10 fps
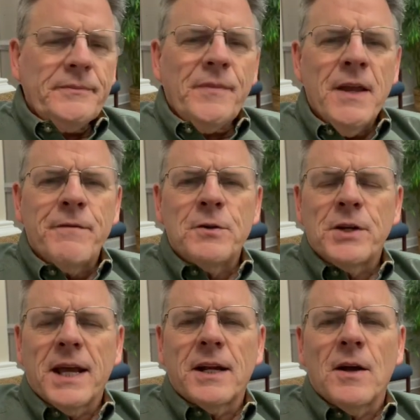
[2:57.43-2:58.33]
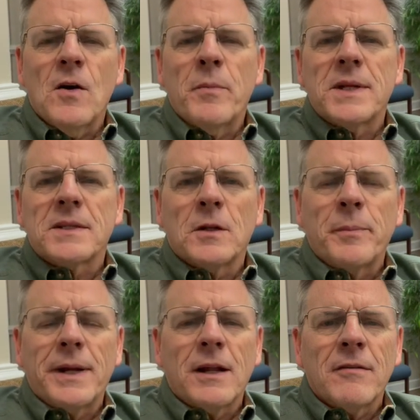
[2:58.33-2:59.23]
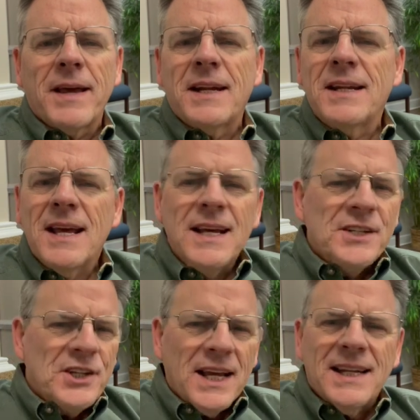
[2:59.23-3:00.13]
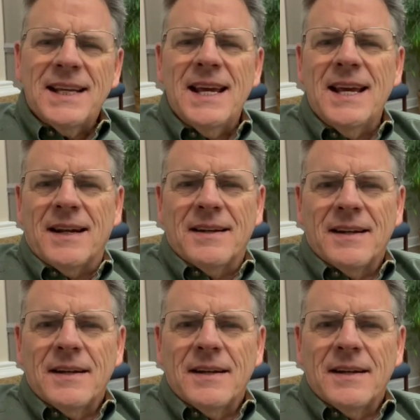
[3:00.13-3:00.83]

If you check it at home and it's a little bit elevated, check it again.